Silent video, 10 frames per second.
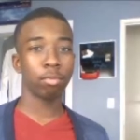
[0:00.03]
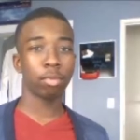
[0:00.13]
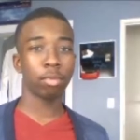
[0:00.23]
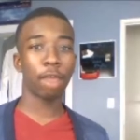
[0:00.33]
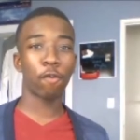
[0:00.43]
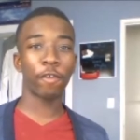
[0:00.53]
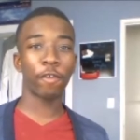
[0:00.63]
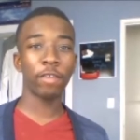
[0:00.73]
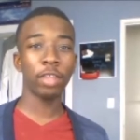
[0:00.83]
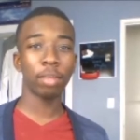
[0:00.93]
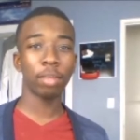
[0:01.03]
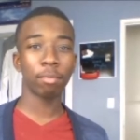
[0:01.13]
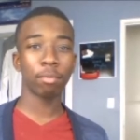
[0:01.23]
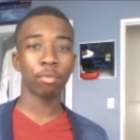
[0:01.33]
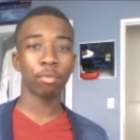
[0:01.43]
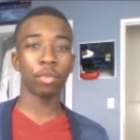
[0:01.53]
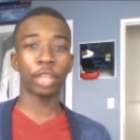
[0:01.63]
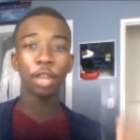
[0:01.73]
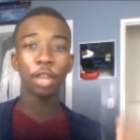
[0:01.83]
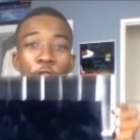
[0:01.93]
Got 450?
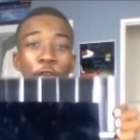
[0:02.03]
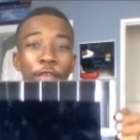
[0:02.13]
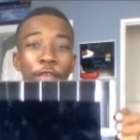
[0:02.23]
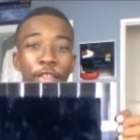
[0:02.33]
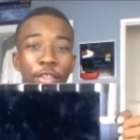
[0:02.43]
Get a Surface.